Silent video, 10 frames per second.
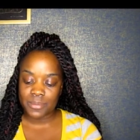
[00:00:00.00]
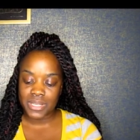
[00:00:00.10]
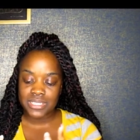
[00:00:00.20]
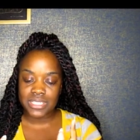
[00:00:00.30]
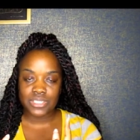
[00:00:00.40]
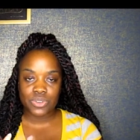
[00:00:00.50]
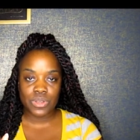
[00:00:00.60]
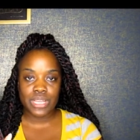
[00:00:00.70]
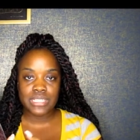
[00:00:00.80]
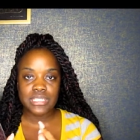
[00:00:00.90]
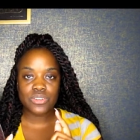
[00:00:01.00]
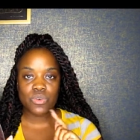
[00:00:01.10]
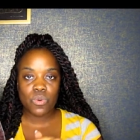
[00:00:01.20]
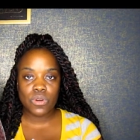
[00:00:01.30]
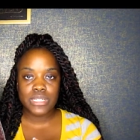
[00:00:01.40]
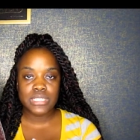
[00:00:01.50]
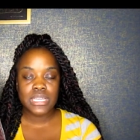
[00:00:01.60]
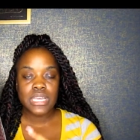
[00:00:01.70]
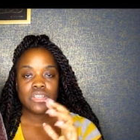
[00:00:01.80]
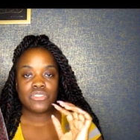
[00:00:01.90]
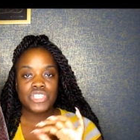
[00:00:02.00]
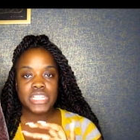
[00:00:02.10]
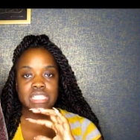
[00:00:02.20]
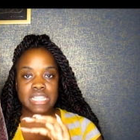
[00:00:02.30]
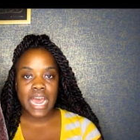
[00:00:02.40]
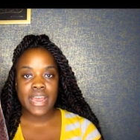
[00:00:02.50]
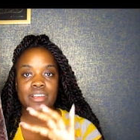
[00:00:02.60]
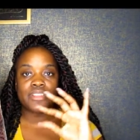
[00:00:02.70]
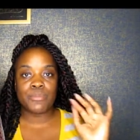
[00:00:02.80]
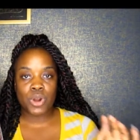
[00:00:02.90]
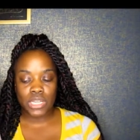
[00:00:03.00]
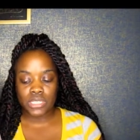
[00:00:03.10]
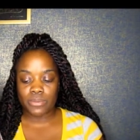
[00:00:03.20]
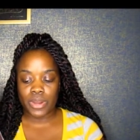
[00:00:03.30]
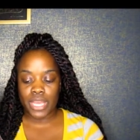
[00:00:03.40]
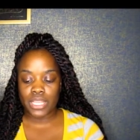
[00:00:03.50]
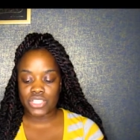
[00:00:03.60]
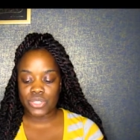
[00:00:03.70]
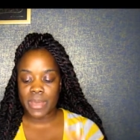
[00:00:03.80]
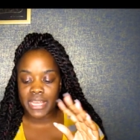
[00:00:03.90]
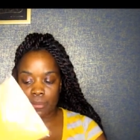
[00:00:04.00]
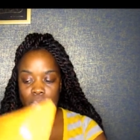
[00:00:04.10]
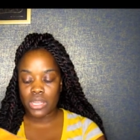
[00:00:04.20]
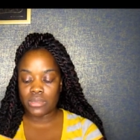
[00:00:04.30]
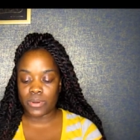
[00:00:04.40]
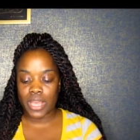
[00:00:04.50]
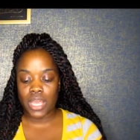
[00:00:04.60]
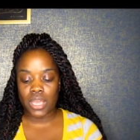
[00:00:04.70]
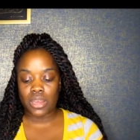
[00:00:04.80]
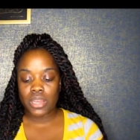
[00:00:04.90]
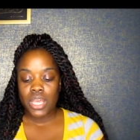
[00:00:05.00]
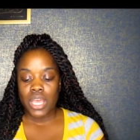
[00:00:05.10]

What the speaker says: It's coarse, just like the Marley braid, the Jamaican Marley braid hair.